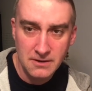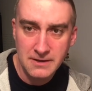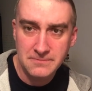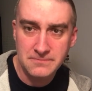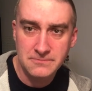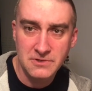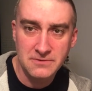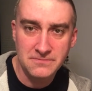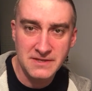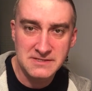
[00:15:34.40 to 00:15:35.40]
All right,
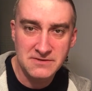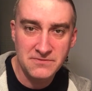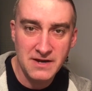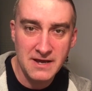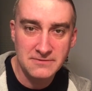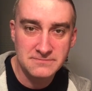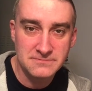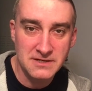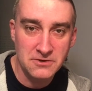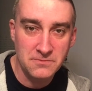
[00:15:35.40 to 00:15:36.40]
well, that's it for now.
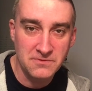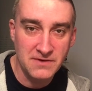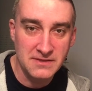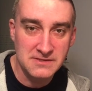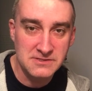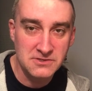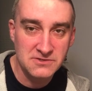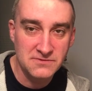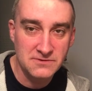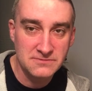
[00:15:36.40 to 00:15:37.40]
I hope you found this
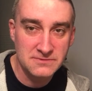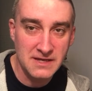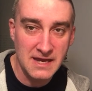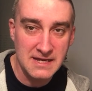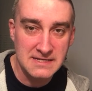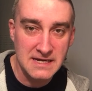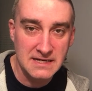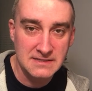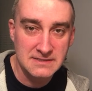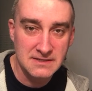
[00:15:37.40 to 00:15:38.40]
useful, and
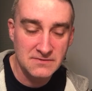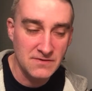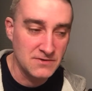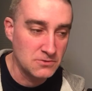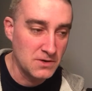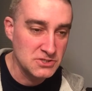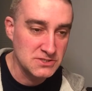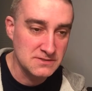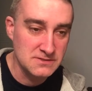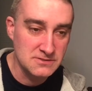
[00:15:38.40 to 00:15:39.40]
if you have any
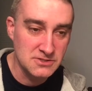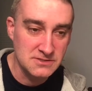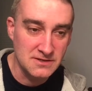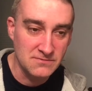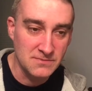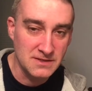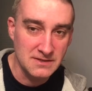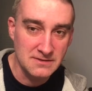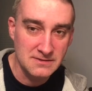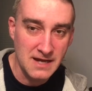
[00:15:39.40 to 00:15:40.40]
questions, just leave them in
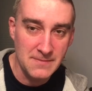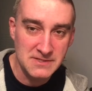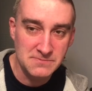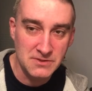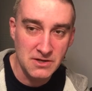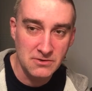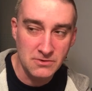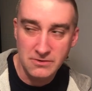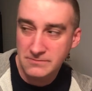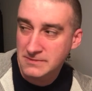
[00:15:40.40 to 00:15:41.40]
the comments below,
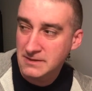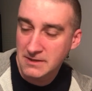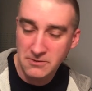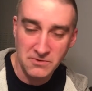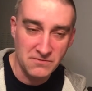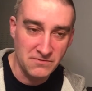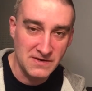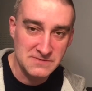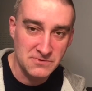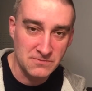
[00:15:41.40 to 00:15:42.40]
or whatever
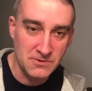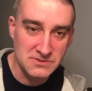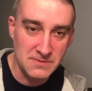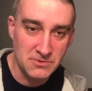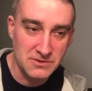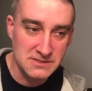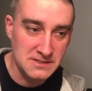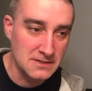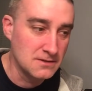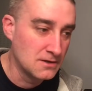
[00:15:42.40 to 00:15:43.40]
Facebook post I put this
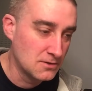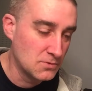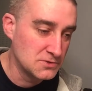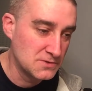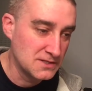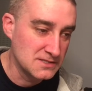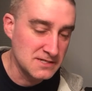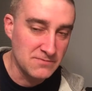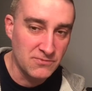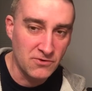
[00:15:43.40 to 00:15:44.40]
in. Once we get the
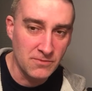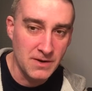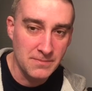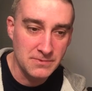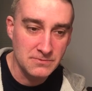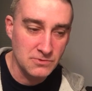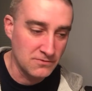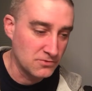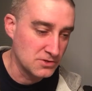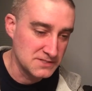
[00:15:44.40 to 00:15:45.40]
sub forum up, we'll
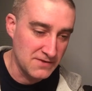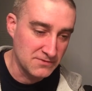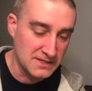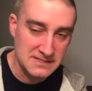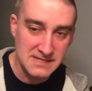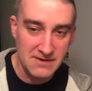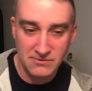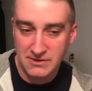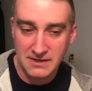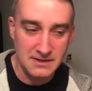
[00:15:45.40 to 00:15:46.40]
of course have links to
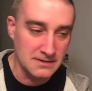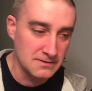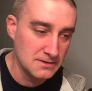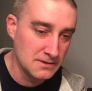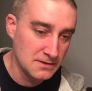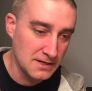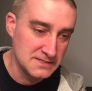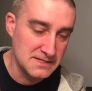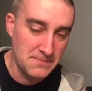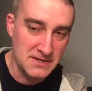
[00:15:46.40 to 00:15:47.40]
everything and a
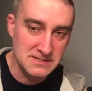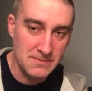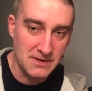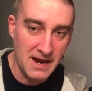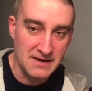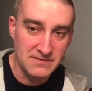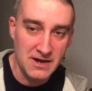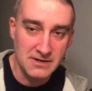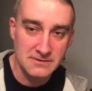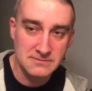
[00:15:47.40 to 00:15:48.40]
step-by-step guide of
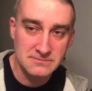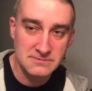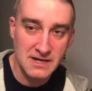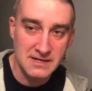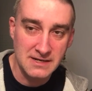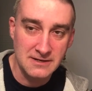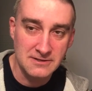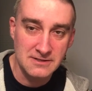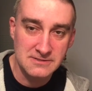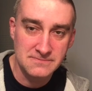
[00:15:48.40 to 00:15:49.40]
how to get
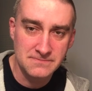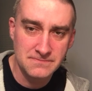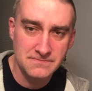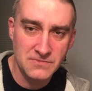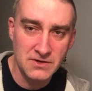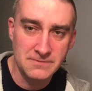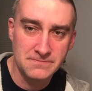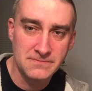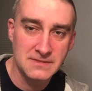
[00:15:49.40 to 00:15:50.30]
into this. All right,